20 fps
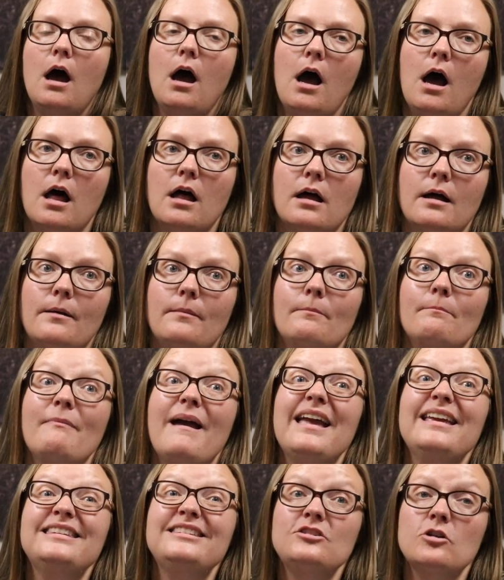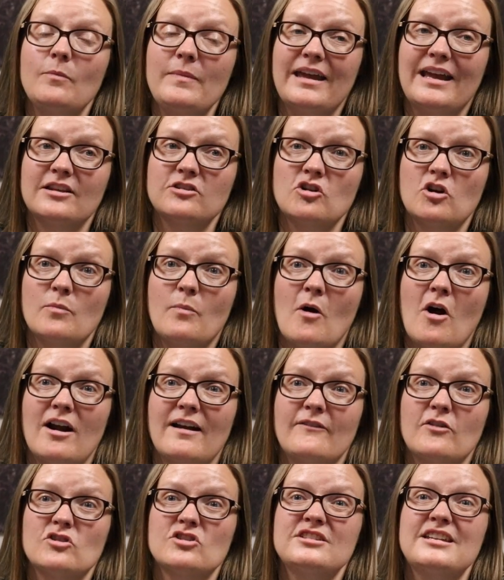uh, may still be considered part
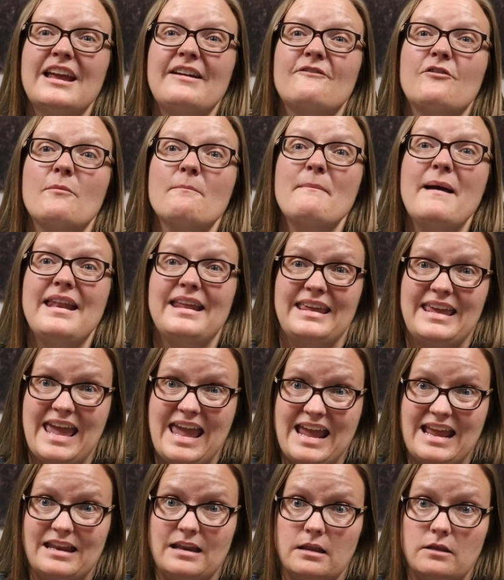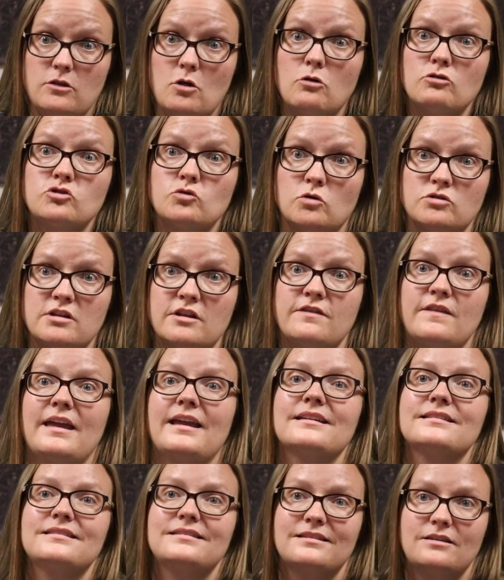of your state for Medicaid, those sorts of
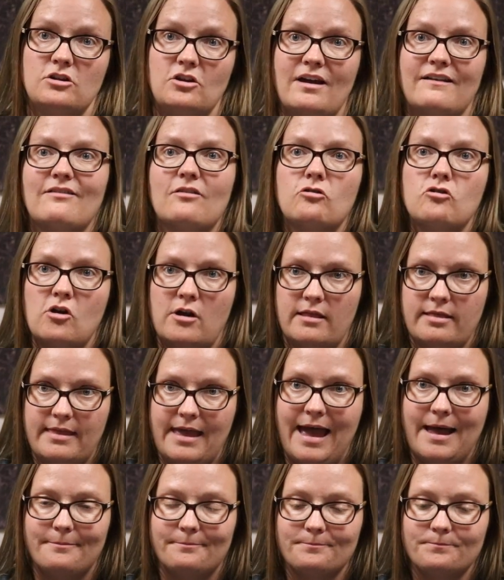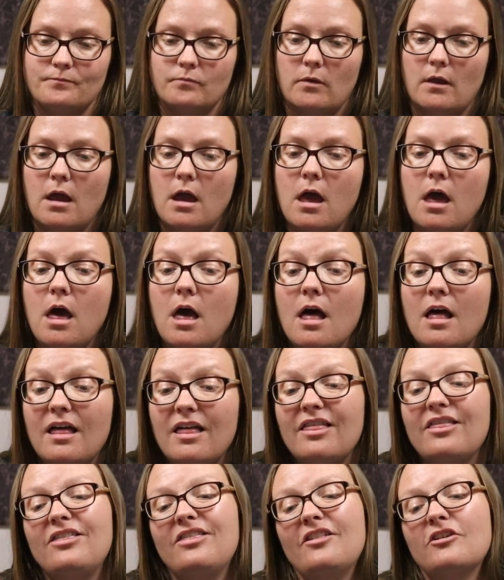things. You got to look at that.
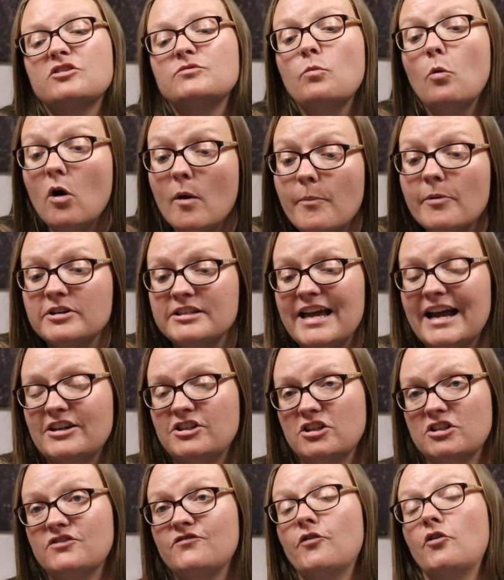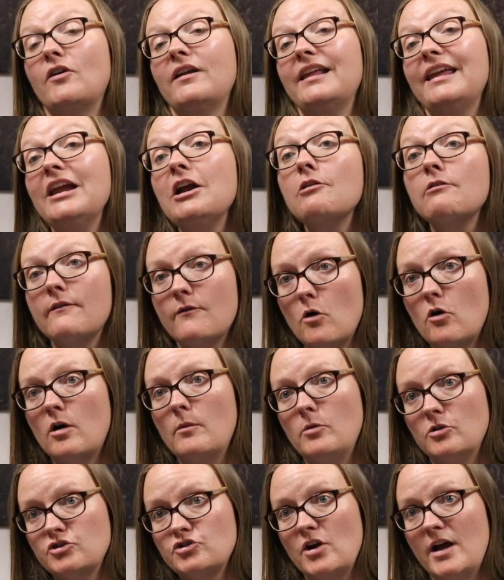There's more protections for an
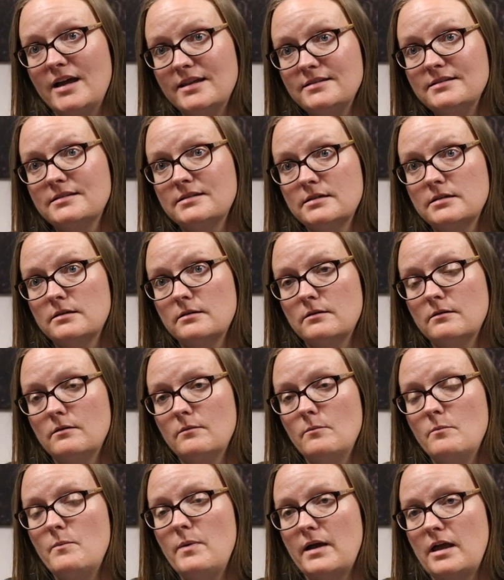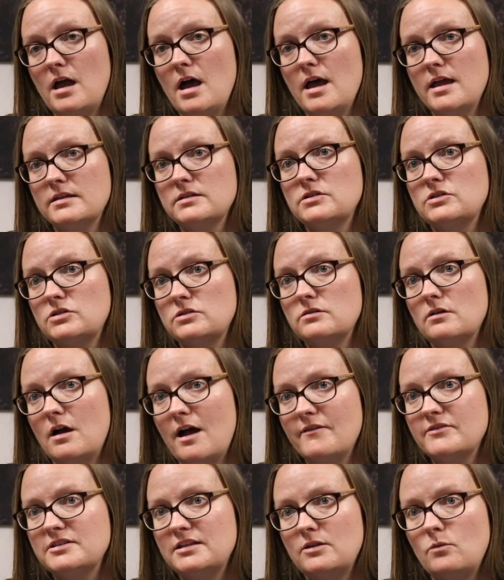irrevocable trust because
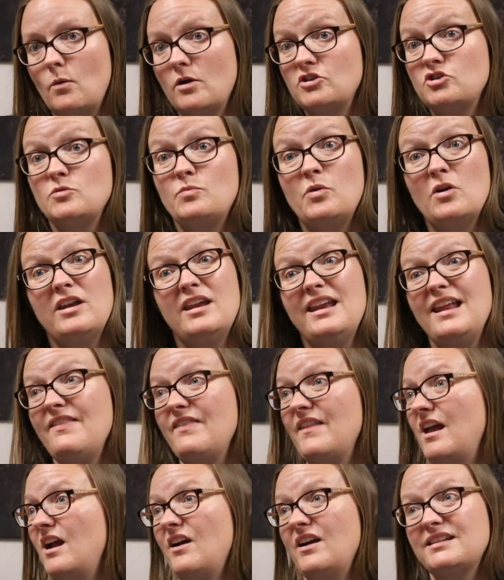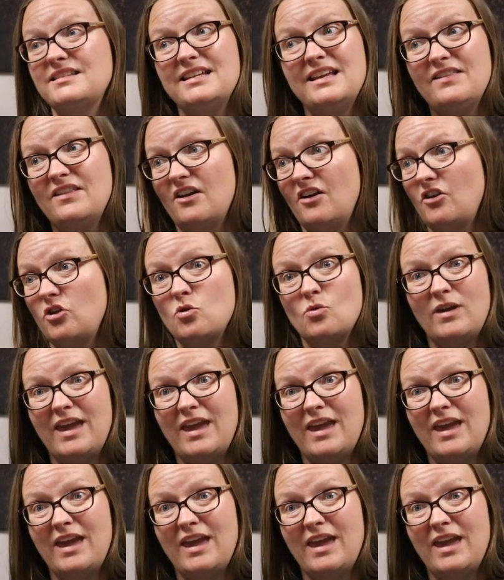obviously once you put it in there, it's in there, you